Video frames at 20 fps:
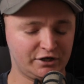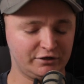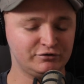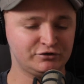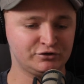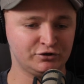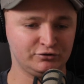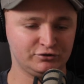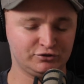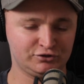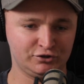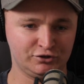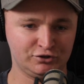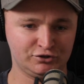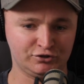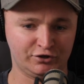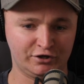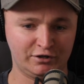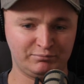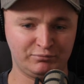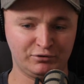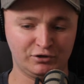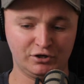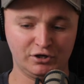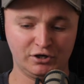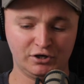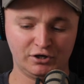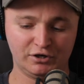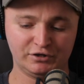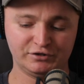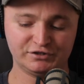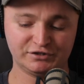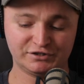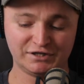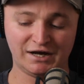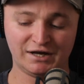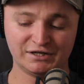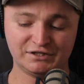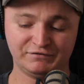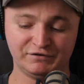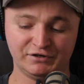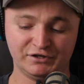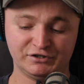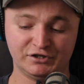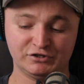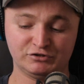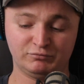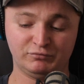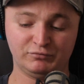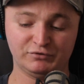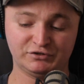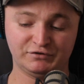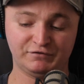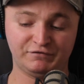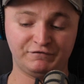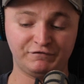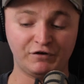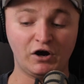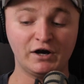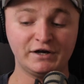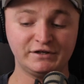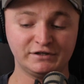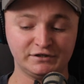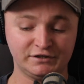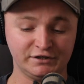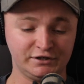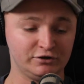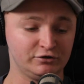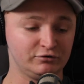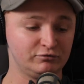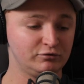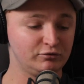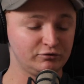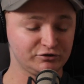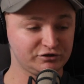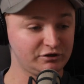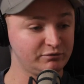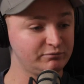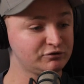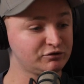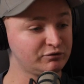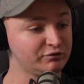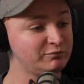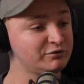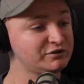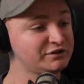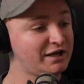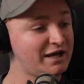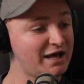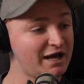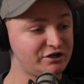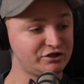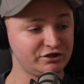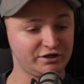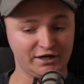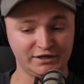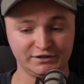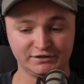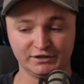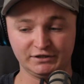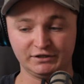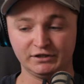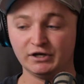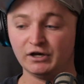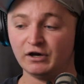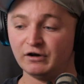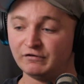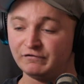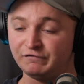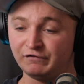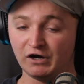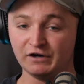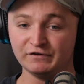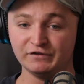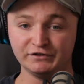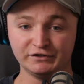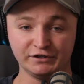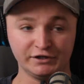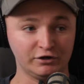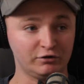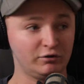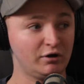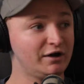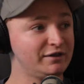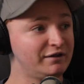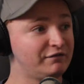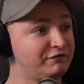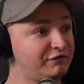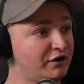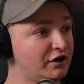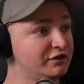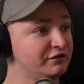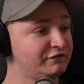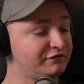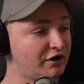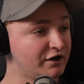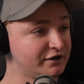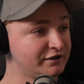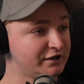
I know you touched on it, but start to finish, so someone wants to find a deal, or someone wants to get educated, find the deal, and then find the